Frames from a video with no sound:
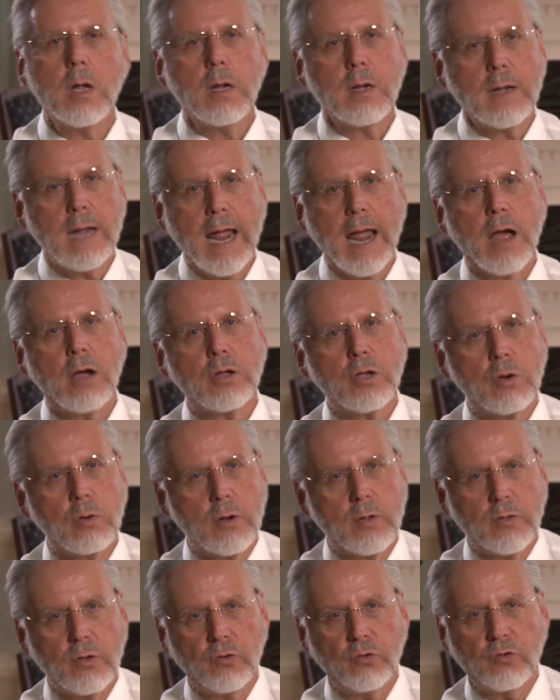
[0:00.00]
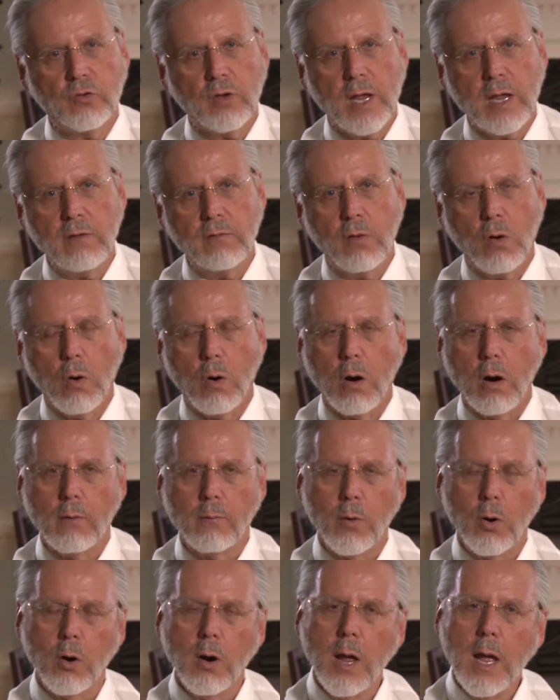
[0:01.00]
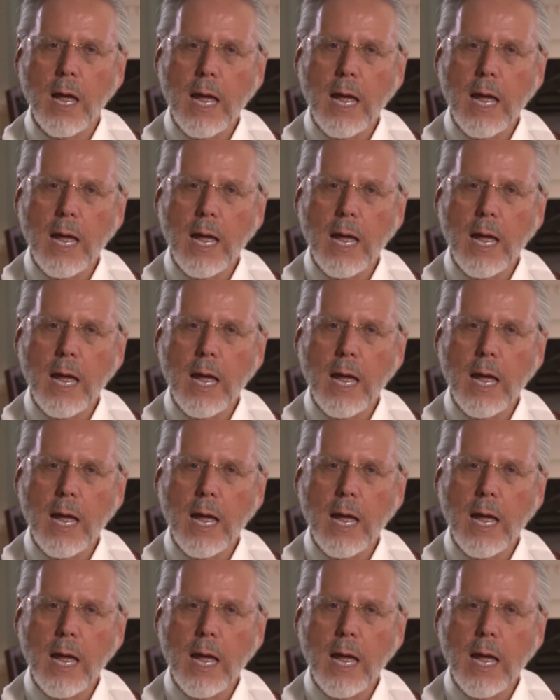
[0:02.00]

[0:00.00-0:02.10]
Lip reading: Now you're in the safe harbor.